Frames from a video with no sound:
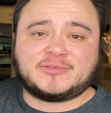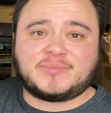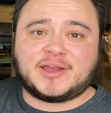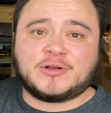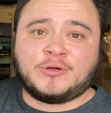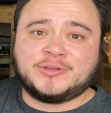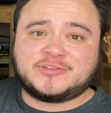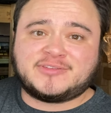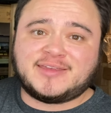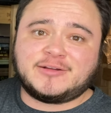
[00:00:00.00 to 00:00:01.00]
my goal is
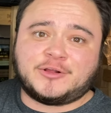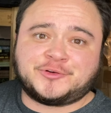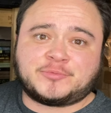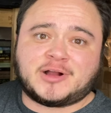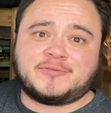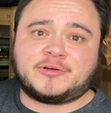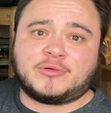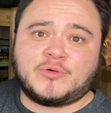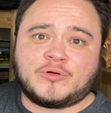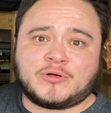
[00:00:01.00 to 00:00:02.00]
$10 profit or
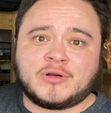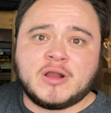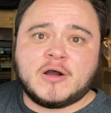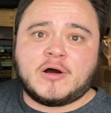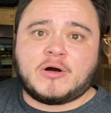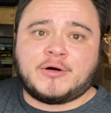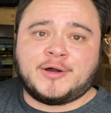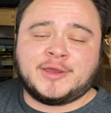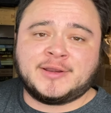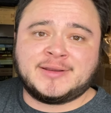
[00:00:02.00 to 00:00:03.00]
more
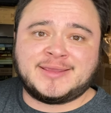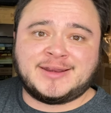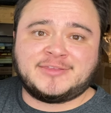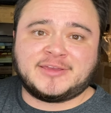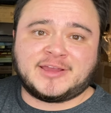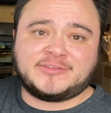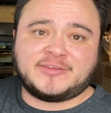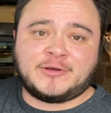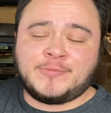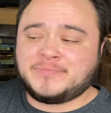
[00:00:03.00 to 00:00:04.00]
on anything I
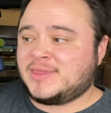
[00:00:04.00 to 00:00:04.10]
sell.